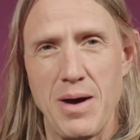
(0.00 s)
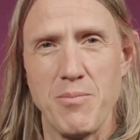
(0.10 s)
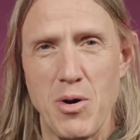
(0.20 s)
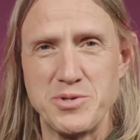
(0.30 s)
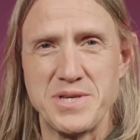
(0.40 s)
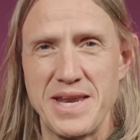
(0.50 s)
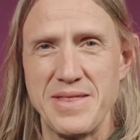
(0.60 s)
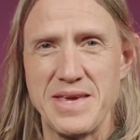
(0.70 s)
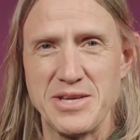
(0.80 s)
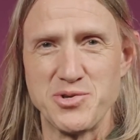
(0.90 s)
Mo said in
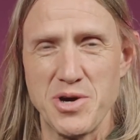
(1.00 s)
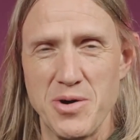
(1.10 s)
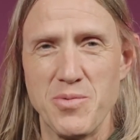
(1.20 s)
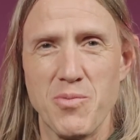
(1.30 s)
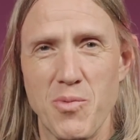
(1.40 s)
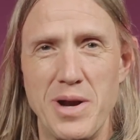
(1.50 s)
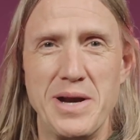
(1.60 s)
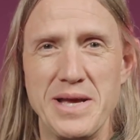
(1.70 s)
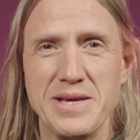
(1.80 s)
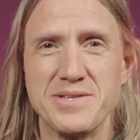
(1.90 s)
the intro, what it
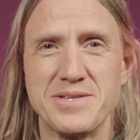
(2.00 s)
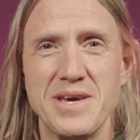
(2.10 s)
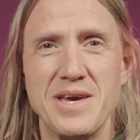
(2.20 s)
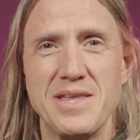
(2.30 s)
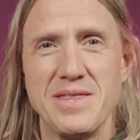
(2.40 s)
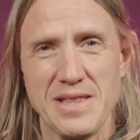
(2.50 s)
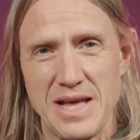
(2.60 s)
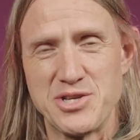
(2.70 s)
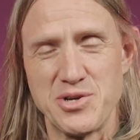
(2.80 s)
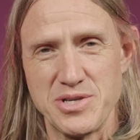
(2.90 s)
is that
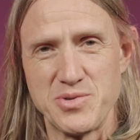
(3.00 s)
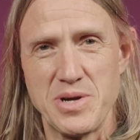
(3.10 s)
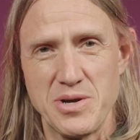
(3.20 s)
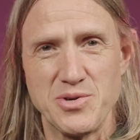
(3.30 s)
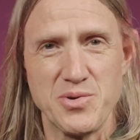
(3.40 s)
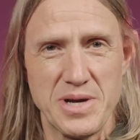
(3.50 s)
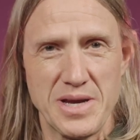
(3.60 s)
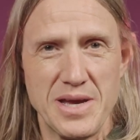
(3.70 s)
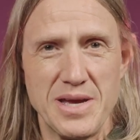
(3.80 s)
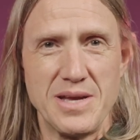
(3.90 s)
Ledger and Sui are
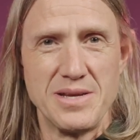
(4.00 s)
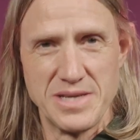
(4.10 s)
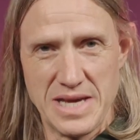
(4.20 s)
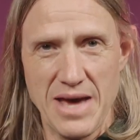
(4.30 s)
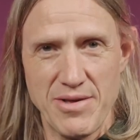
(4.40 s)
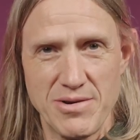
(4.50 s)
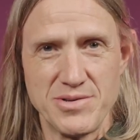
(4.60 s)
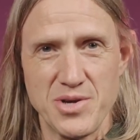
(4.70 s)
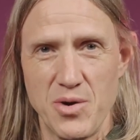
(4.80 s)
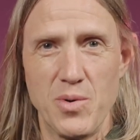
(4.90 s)
doing together.
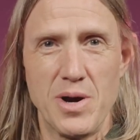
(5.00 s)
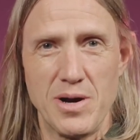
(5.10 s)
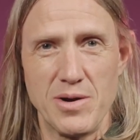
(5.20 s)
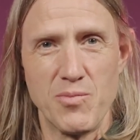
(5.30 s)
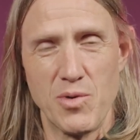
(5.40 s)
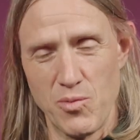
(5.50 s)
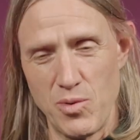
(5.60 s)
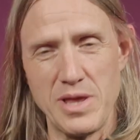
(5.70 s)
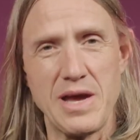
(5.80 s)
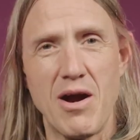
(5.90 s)
So we're
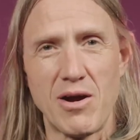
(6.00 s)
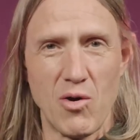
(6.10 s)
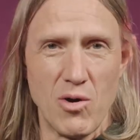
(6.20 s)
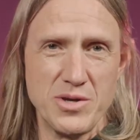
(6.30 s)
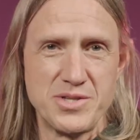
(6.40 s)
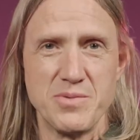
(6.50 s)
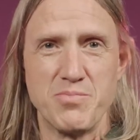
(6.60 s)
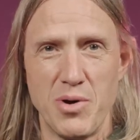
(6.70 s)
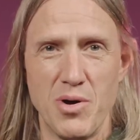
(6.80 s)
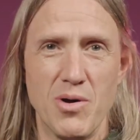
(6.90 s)
really, our goal is to
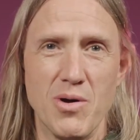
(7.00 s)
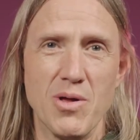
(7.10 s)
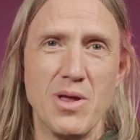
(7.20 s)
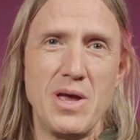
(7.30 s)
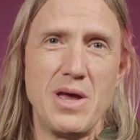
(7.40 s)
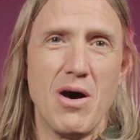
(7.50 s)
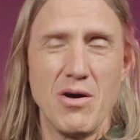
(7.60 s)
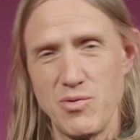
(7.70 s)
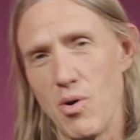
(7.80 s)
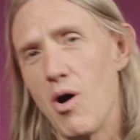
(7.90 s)
pull you